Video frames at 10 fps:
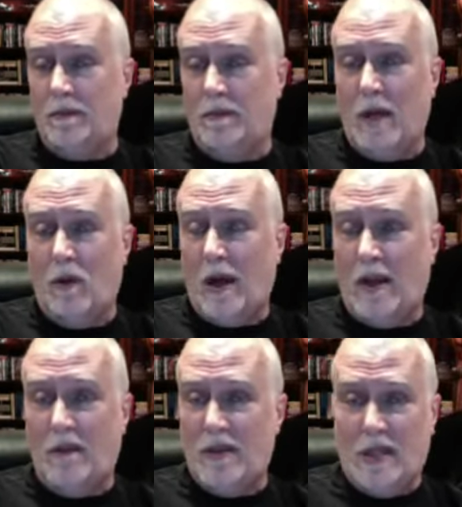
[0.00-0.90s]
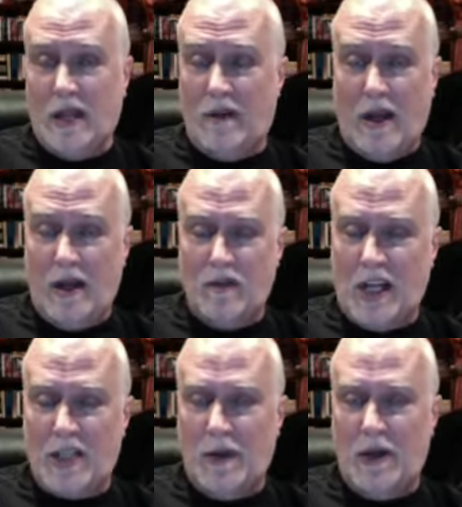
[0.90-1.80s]
my wife is not fond of
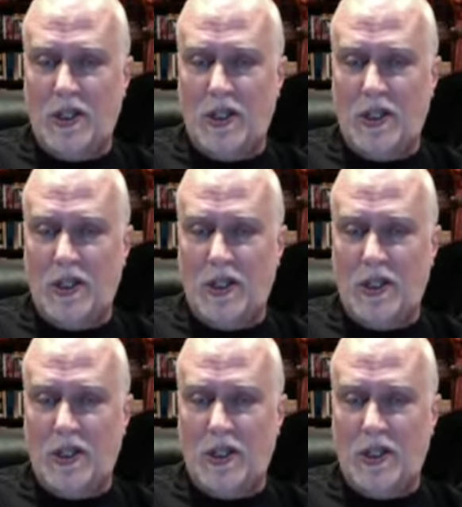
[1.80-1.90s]
Shakespeare.